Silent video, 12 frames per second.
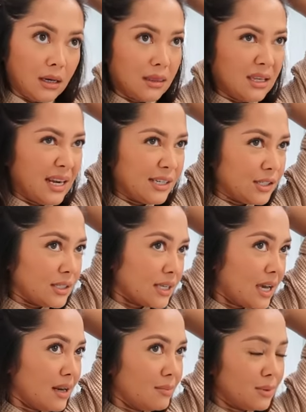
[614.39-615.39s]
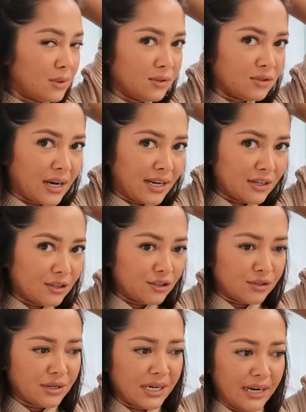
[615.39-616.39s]
and then I just kind of blow dry it
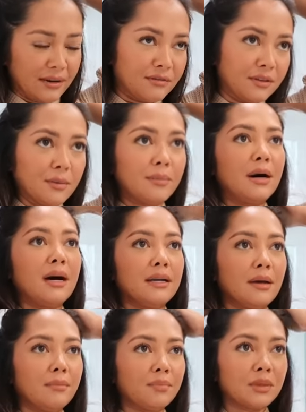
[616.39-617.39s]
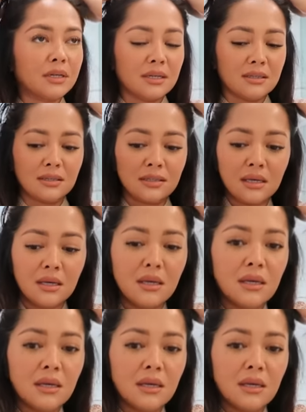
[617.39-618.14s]
straight for the bottom because,